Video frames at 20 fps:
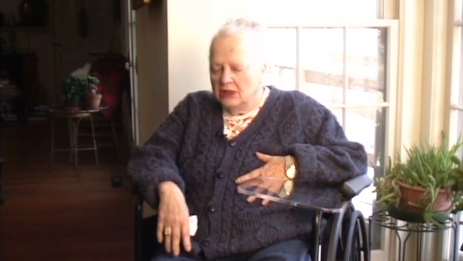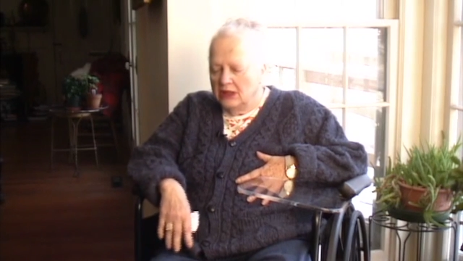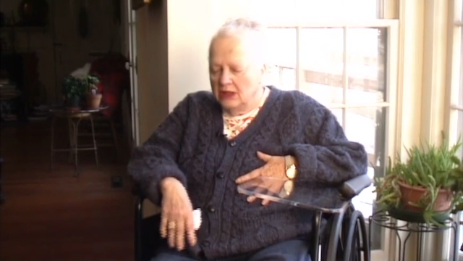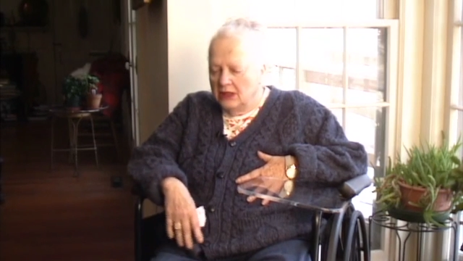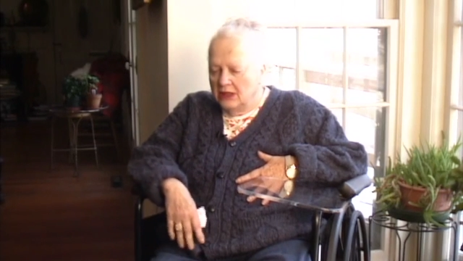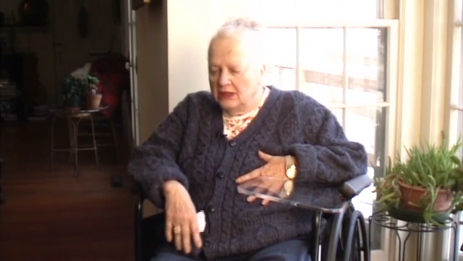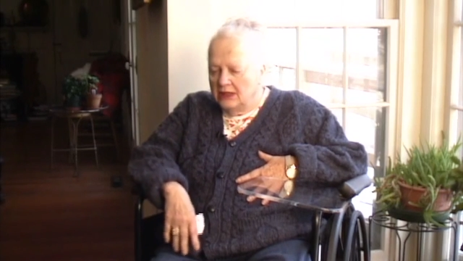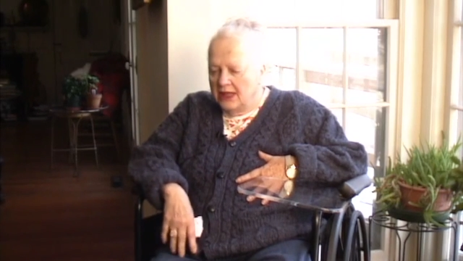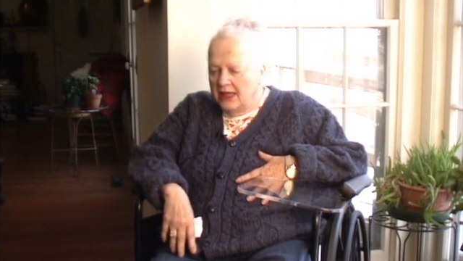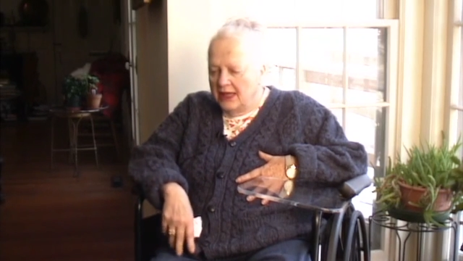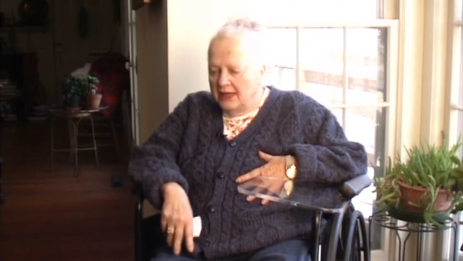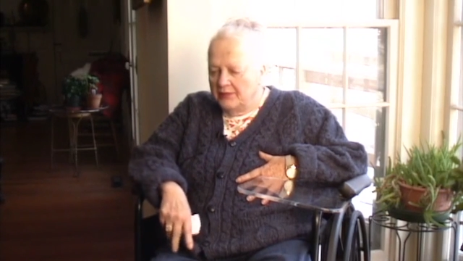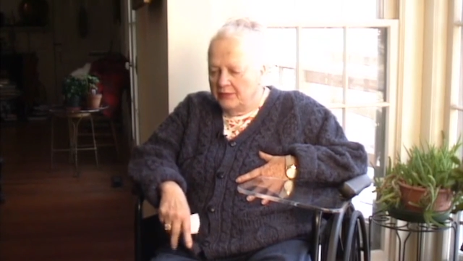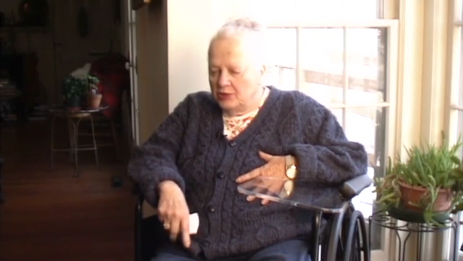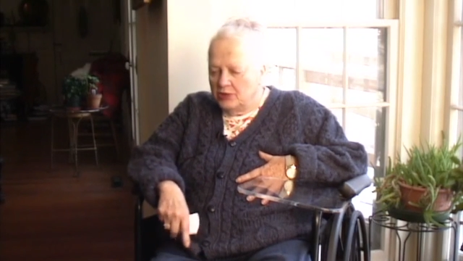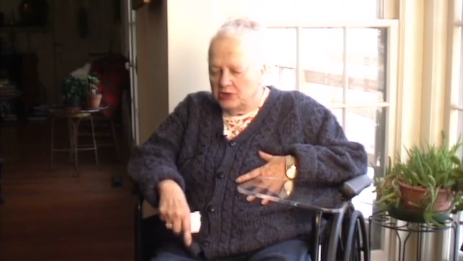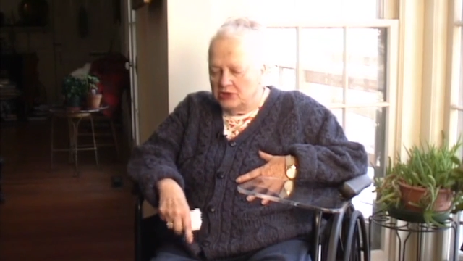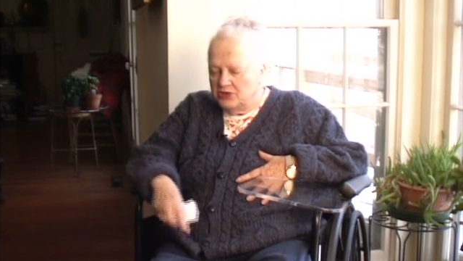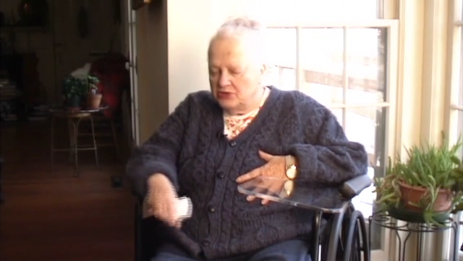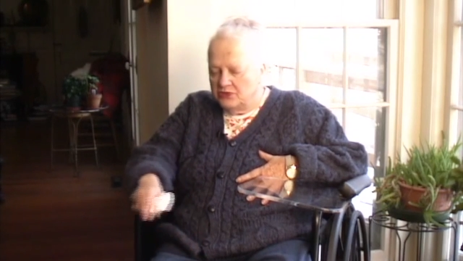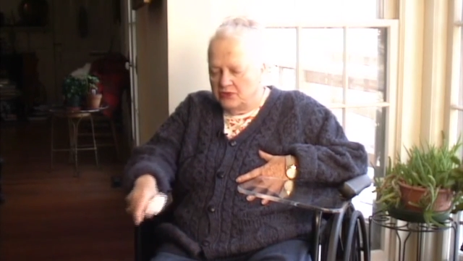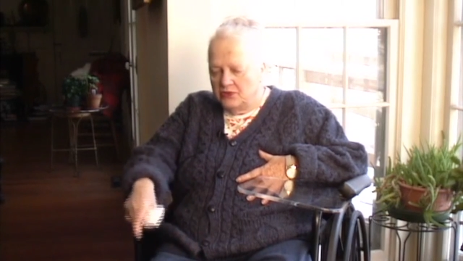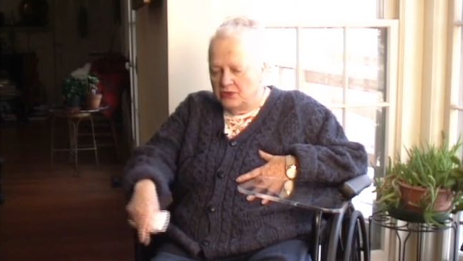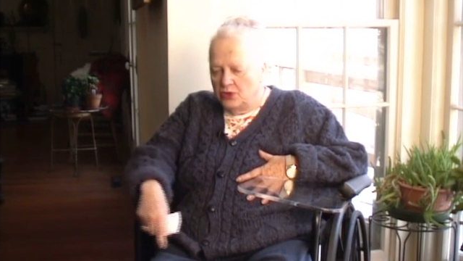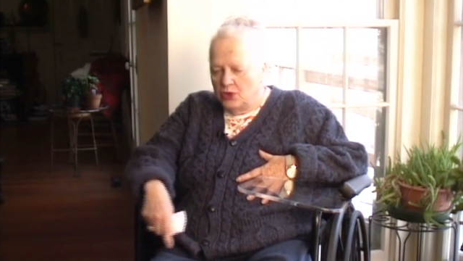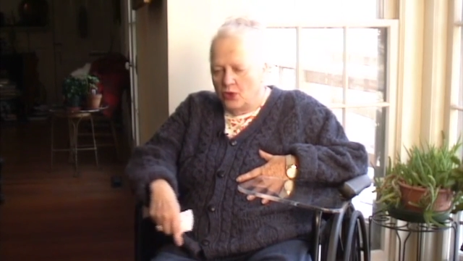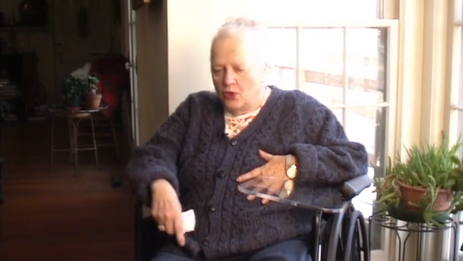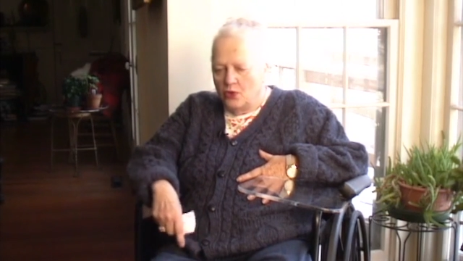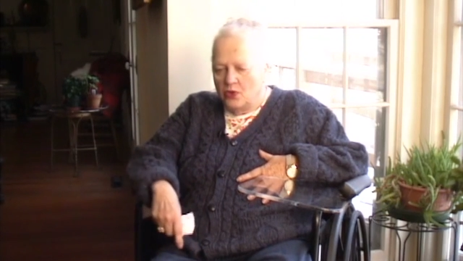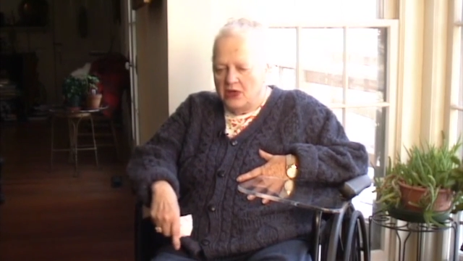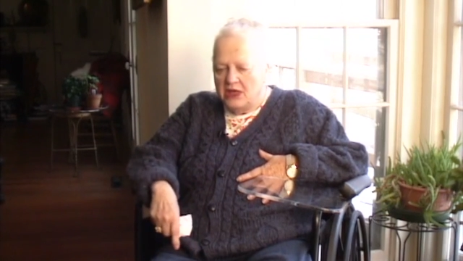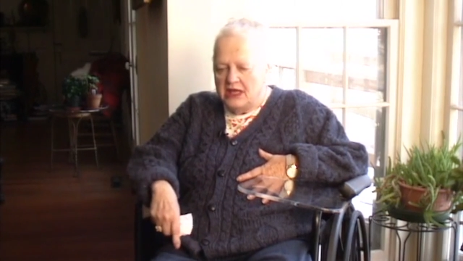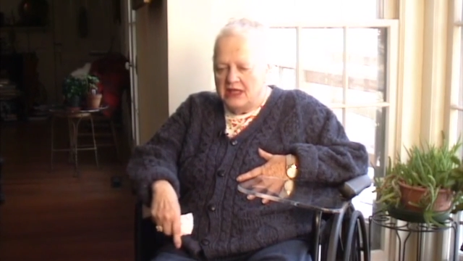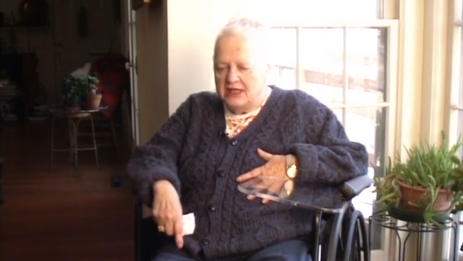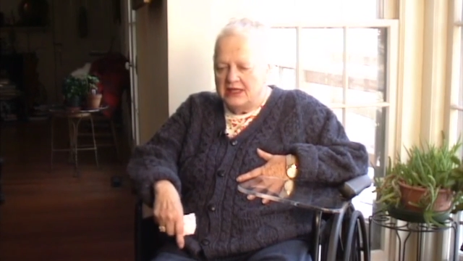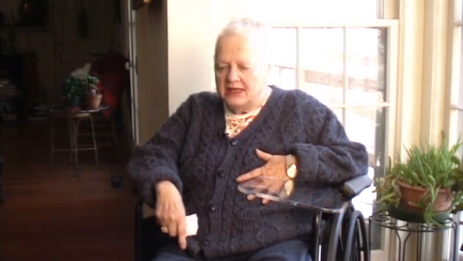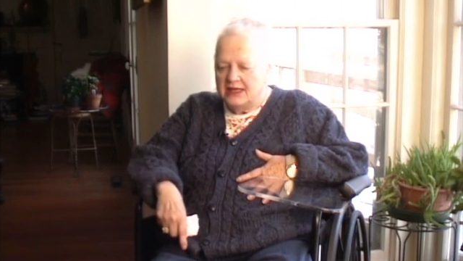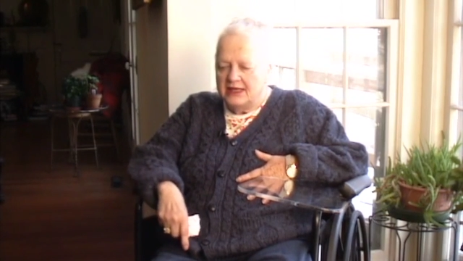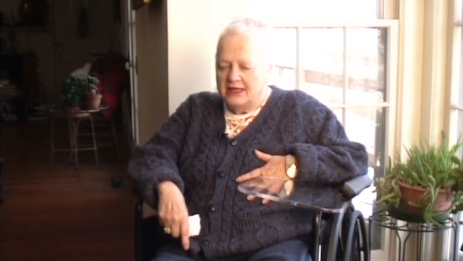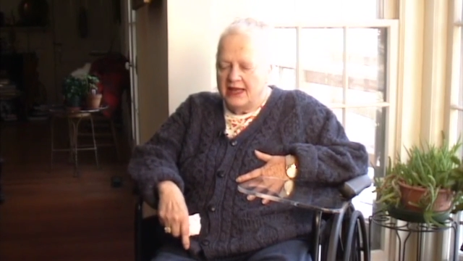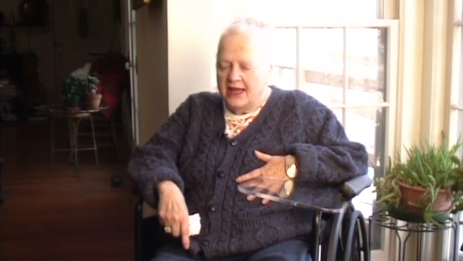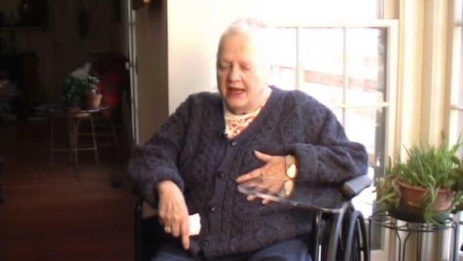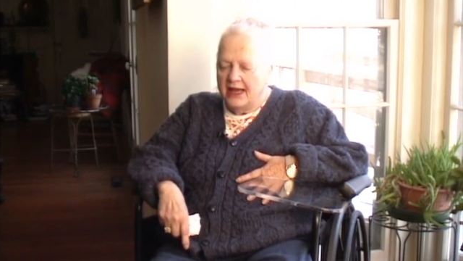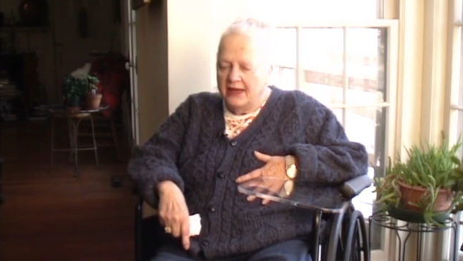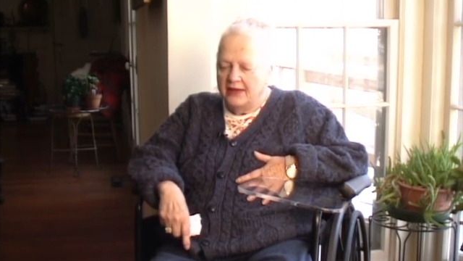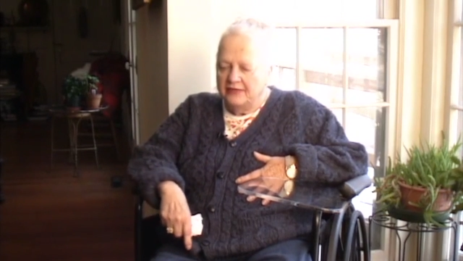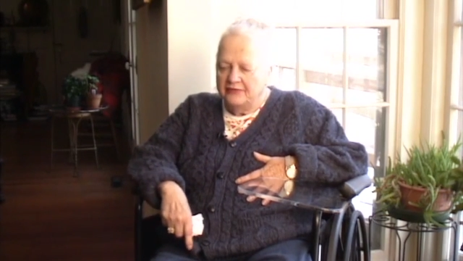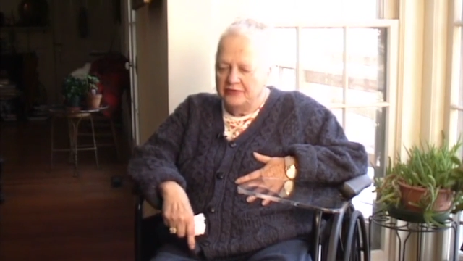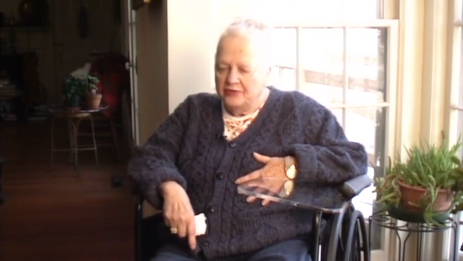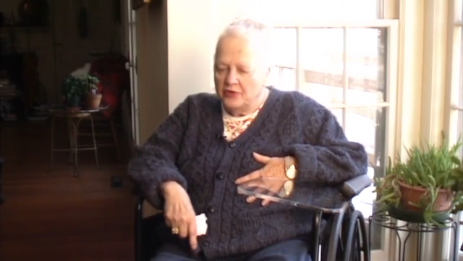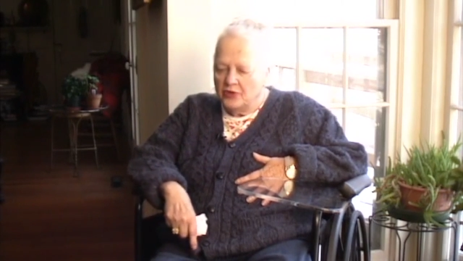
uh, there, because there was no heat in there, of